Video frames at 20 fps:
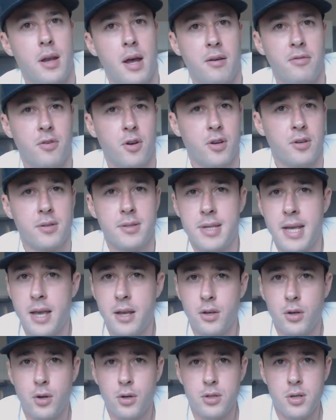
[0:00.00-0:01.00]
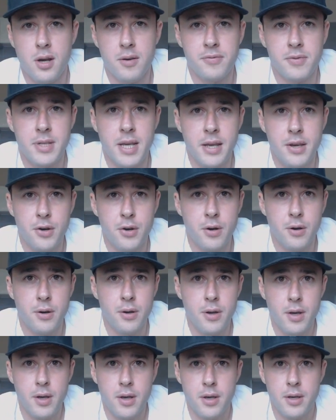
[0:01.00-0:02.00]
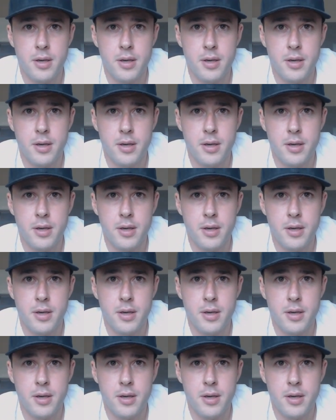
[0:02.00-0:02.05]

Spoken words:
I fucked 10 girls off Tinder